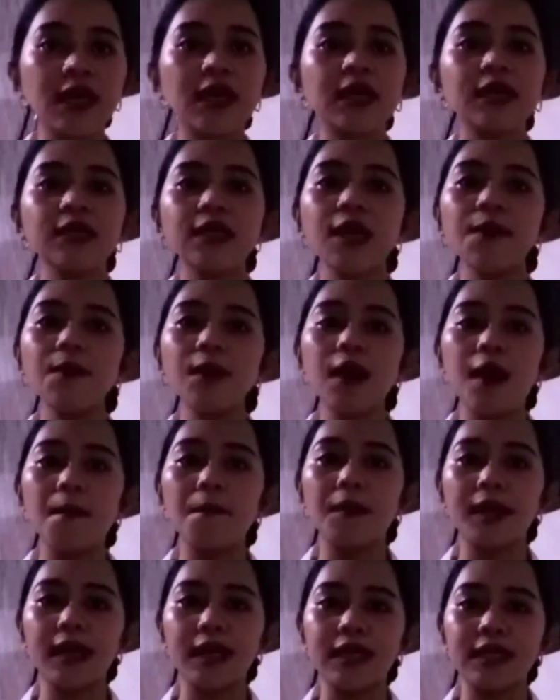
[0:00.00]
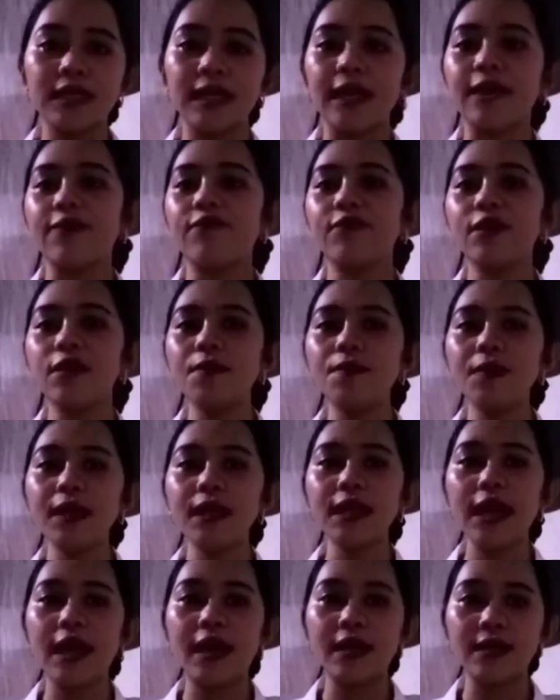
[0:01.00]
some companies like Philippine
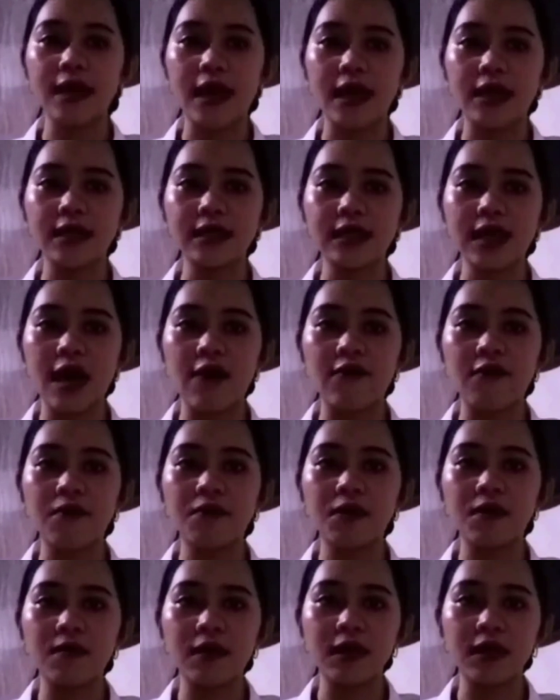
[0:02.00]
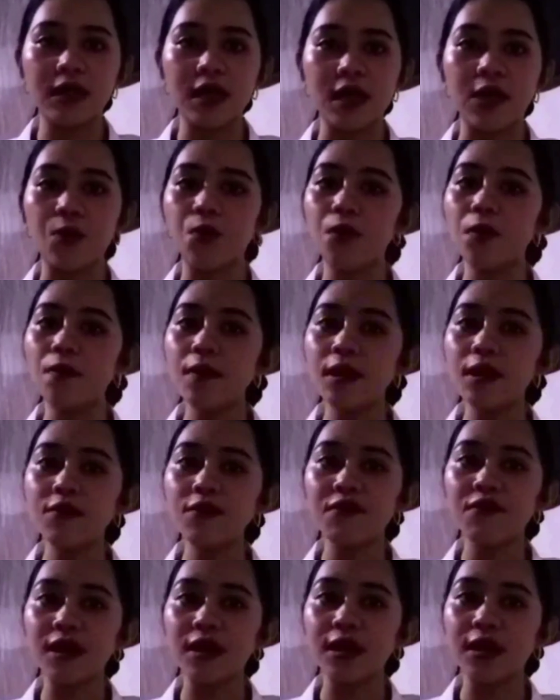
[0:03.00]
Airlines have implemented
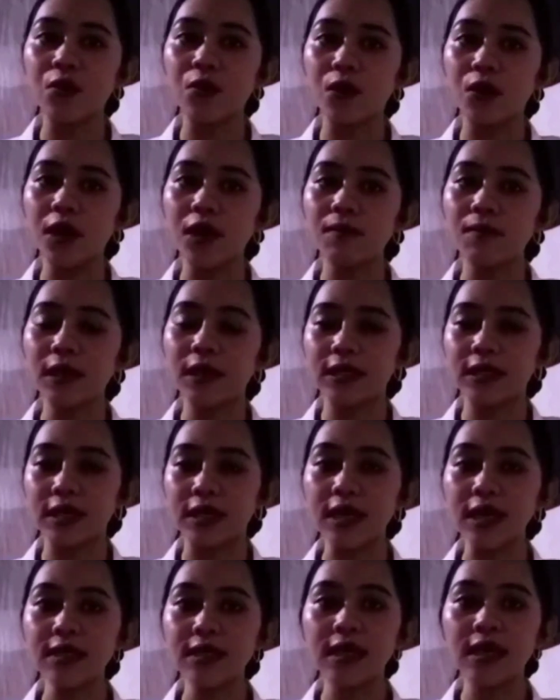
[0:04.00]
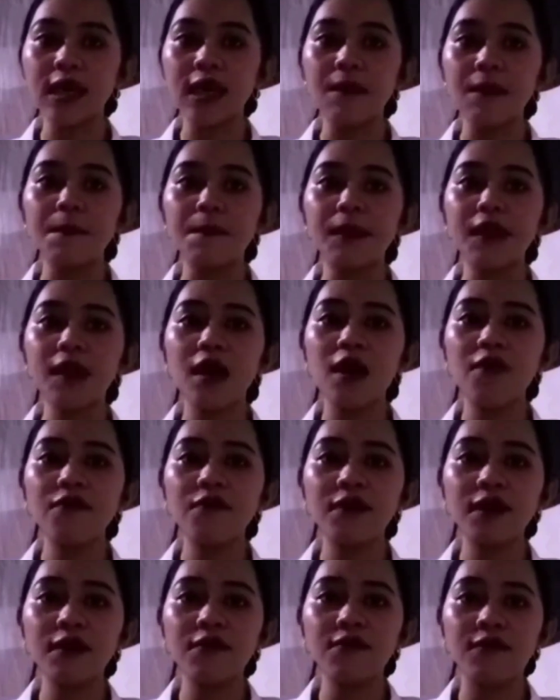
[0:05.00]
women-friendly workplaces by
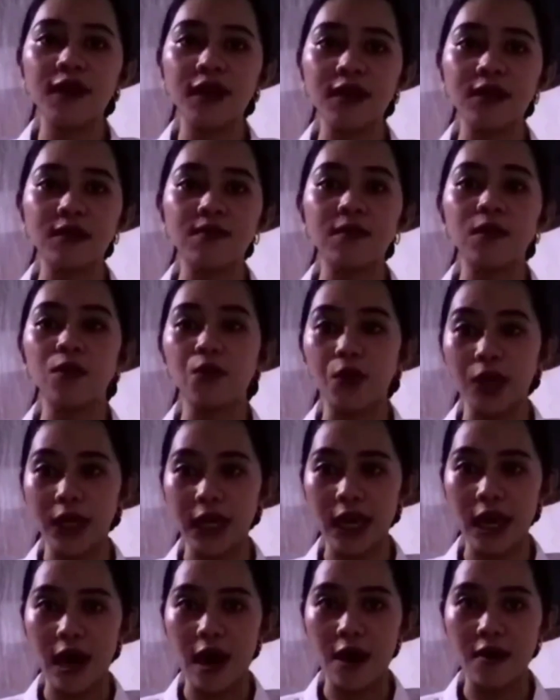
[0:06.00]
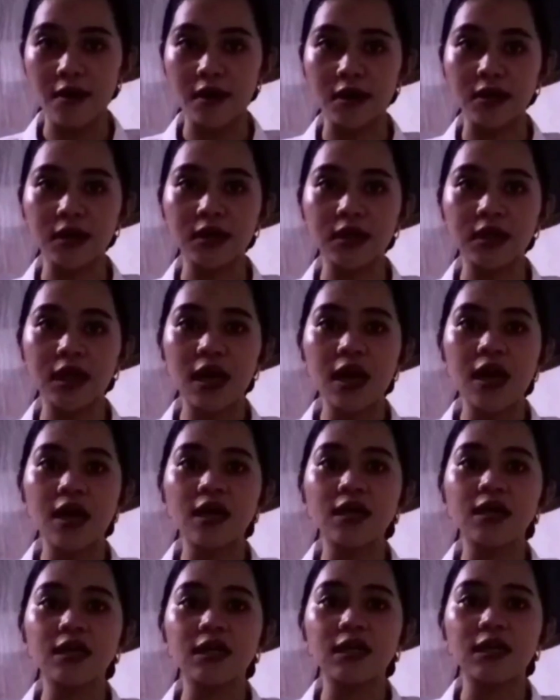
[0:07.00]
offering flexible working hours.
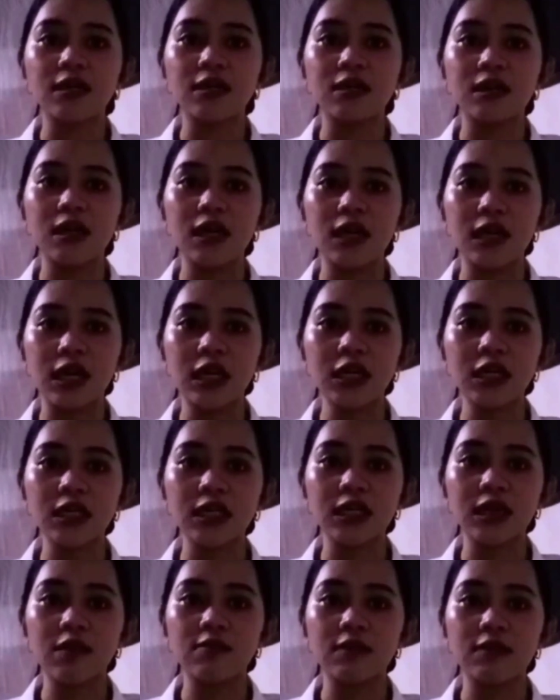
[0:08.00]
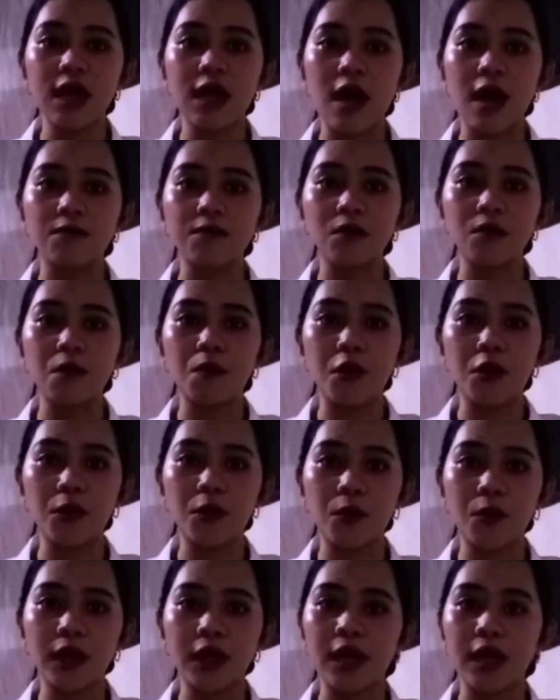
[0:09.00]
These initiatives help support
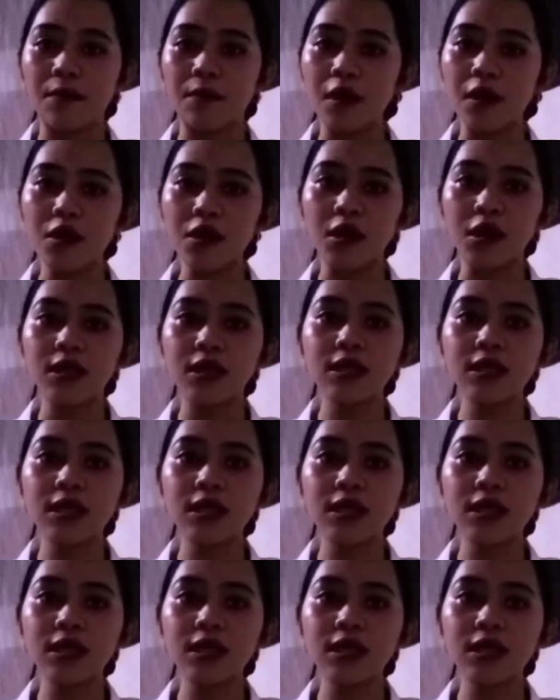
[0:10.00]
working mothers,